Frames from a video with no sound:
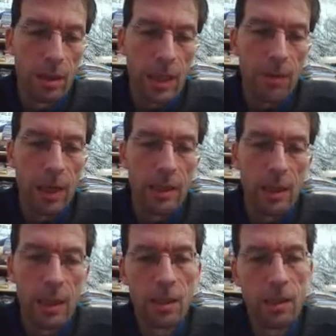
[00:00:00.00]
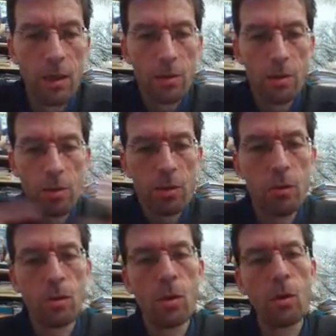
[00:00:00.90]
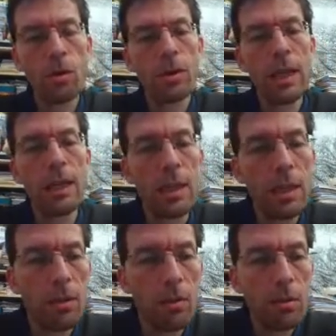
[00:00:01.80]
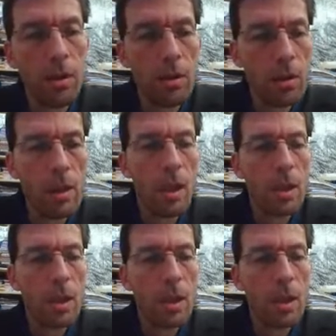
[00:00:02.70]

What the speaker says: directing and coordinating all the